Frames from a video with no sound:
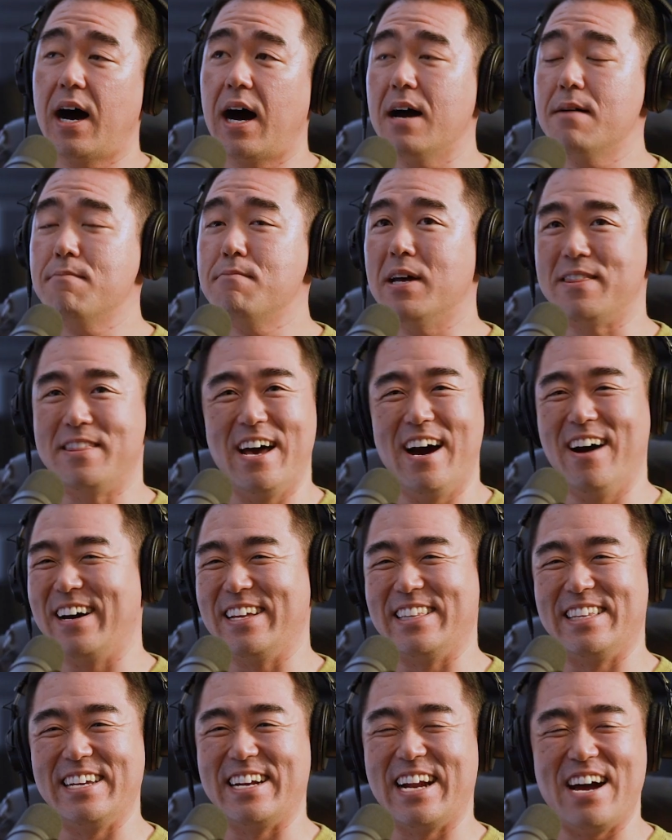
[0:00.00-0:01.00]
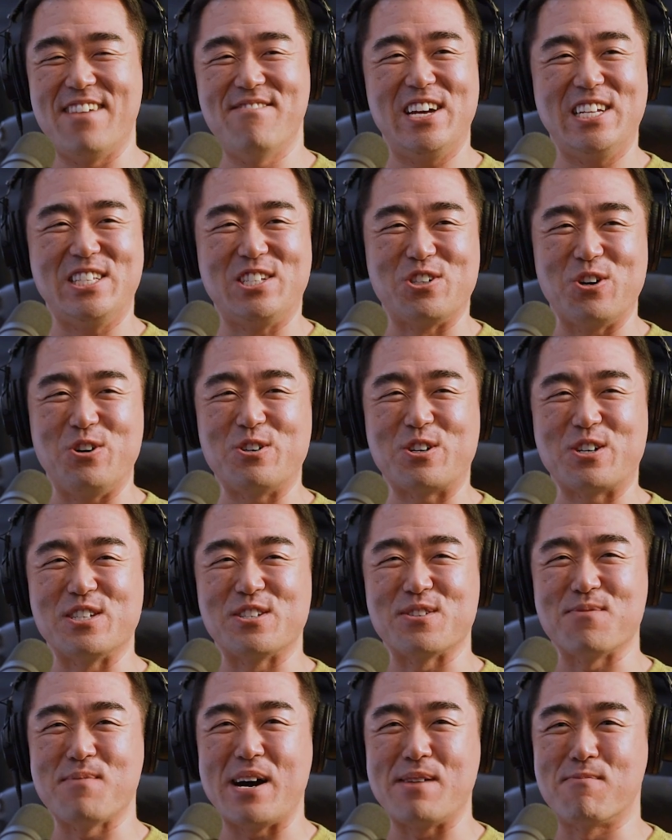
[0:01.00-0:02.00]
I met no, I didn't. I met Joel because
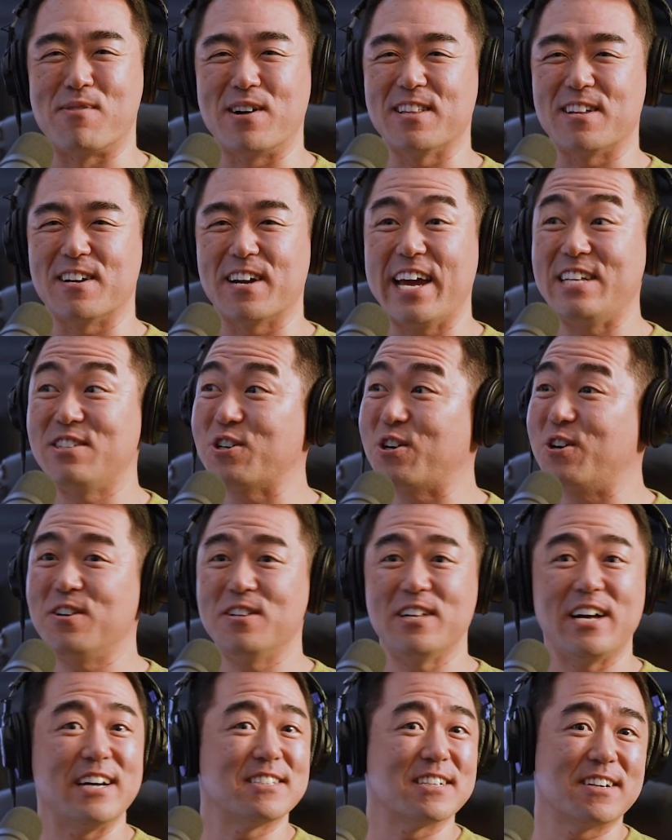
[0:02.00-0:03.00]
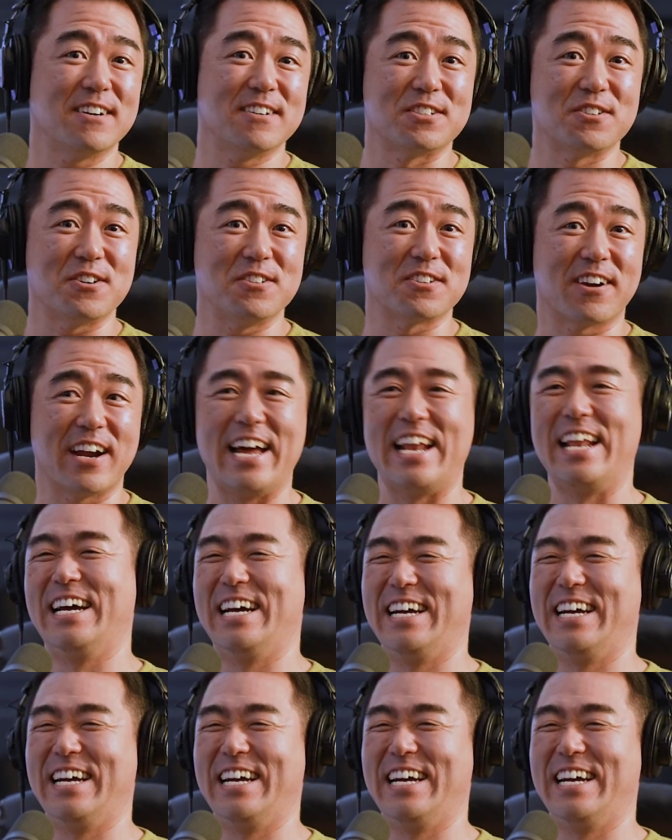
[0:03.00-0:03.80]
of my brother. Hey, Joel, how's it going, Joel Duran?